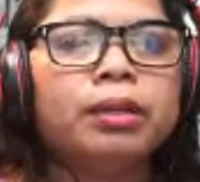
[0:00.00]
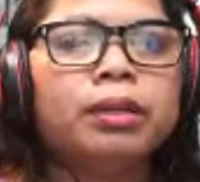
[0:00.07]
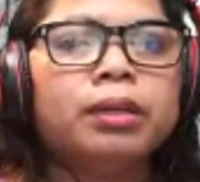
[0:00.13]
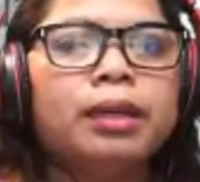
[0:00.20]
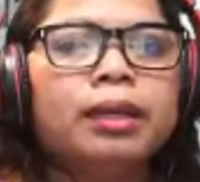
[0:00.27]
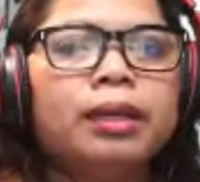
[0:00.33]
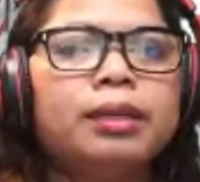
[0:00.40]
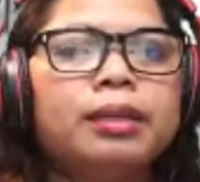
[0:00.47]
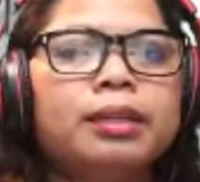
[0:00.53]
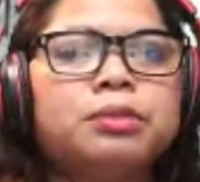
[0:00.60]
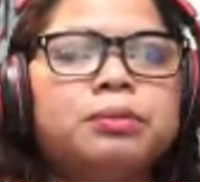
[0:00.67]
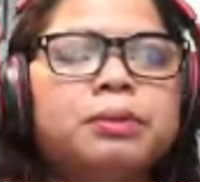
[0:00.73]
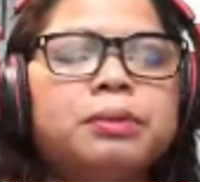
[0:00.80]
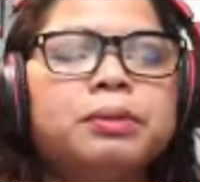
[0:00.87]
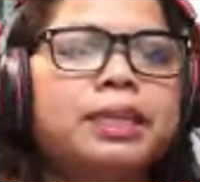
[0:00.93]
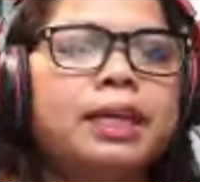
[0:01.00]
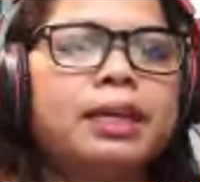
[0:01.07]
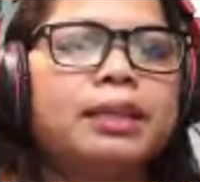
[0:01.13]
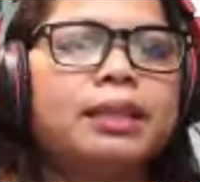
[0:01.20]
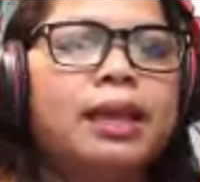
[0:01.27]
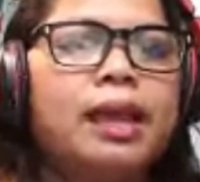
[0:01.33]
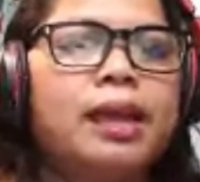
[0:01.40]
And that's what I said.
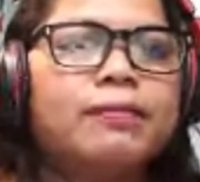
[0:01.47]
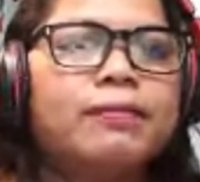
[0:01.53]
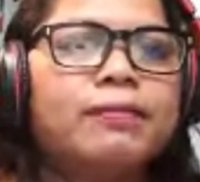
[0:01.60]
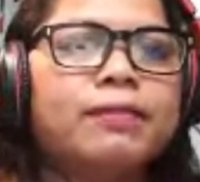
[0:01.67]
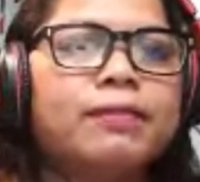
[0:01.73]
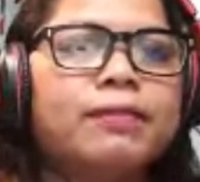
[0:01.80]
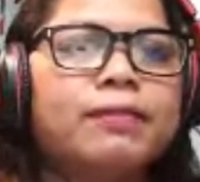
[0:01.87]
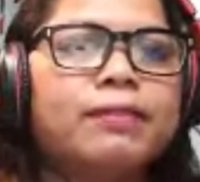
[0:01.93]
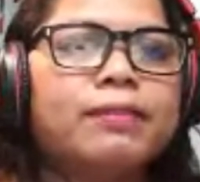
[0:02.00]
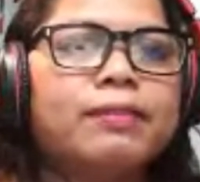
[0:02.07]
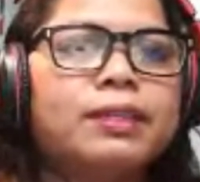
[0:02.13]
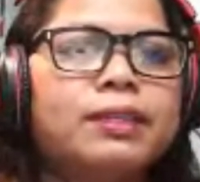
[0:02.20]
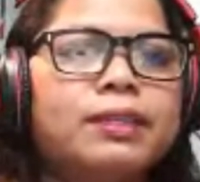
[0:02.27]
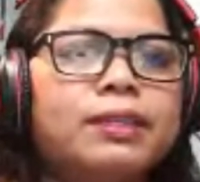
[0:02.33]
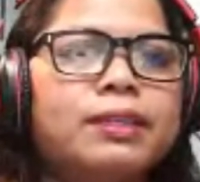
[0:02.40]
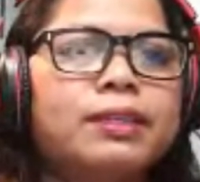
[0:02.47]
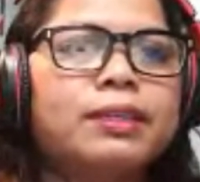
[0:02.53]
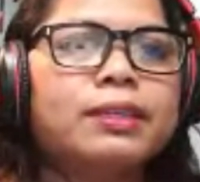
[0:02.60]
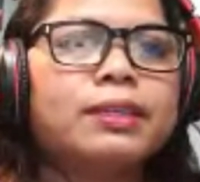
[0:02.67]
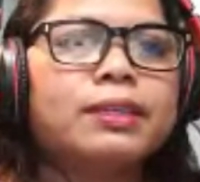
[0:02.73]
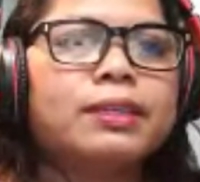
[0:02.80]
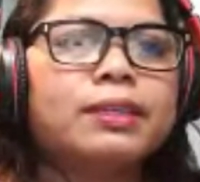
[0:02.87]
They have extended warranty
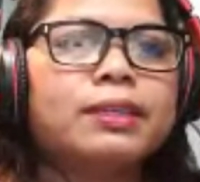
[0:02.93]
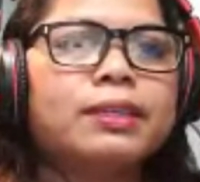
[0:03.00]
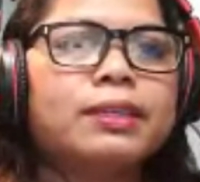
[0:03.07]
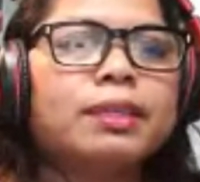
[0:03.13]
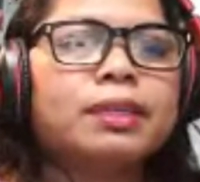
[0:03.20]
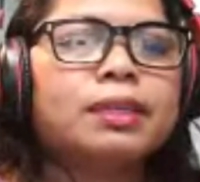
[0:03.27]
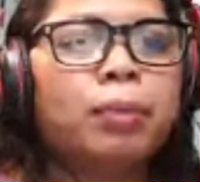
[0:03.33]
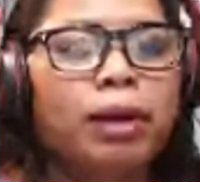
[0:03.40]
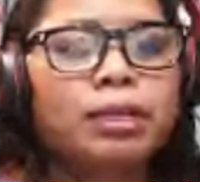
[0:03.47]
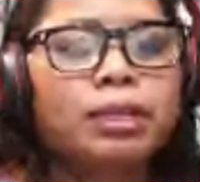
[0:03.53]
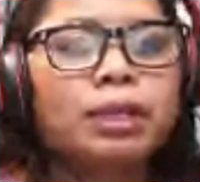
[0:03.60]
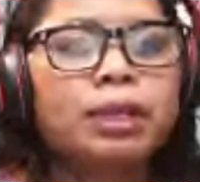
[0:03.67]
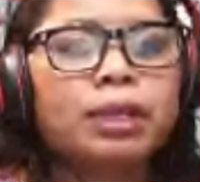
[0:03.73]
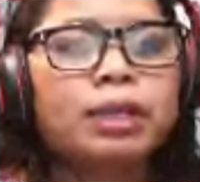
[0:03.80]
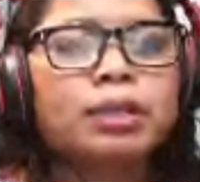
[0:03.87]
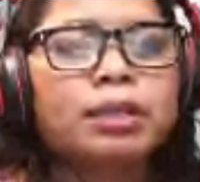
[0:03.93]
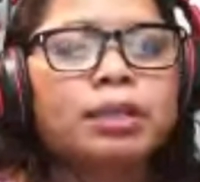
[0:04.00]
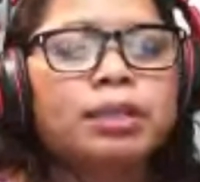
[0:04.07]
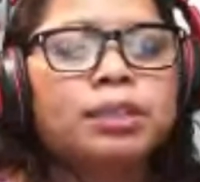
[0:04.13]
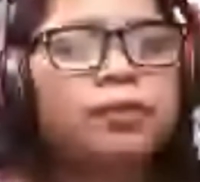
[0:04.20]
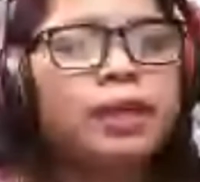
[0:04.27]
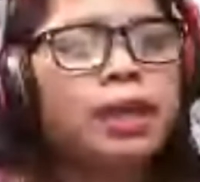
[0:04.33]
for that part, so
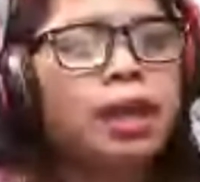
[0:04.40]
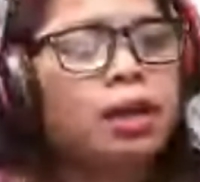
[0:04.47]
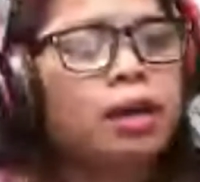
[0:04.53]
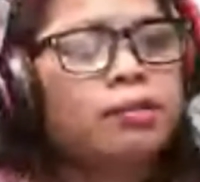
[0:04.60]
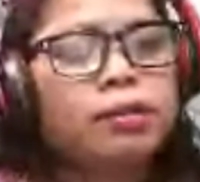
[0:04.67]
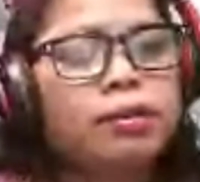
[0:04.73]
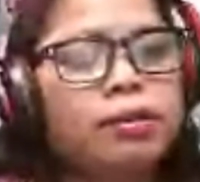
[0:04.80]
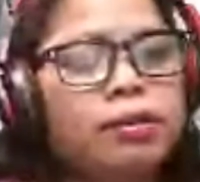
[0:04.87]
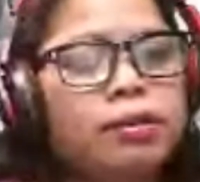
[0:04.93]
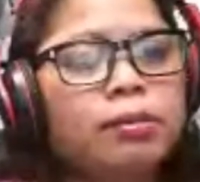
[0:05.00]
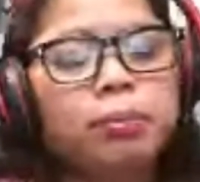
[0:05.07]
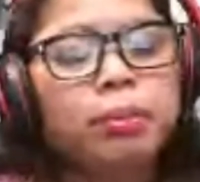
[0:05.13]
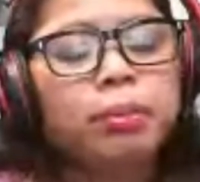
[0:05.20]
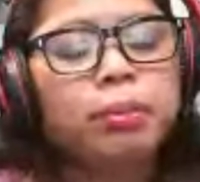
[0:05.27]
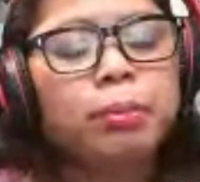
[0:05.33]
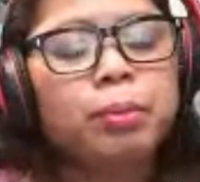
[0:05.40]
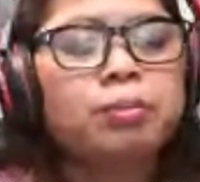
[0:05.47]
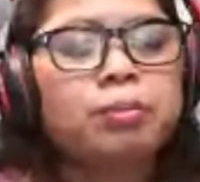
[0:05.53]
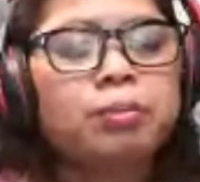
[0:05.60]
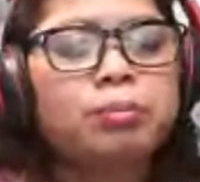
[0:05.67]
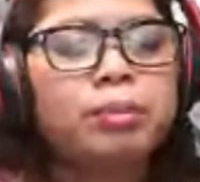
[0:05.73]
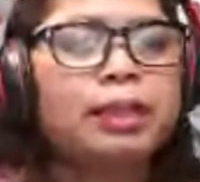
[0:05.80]
they cover the part but
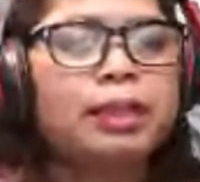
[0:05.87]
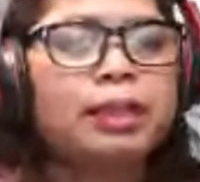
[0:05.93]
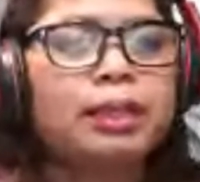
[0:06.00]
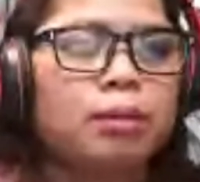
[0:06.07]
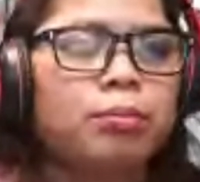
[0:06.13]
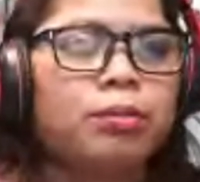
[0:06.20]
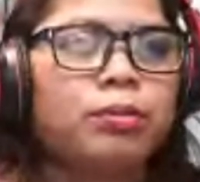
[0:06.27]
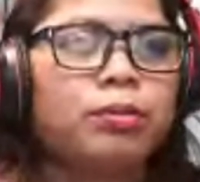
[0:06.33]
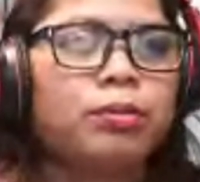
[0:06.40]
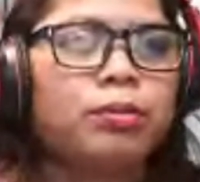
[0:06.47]
the labor.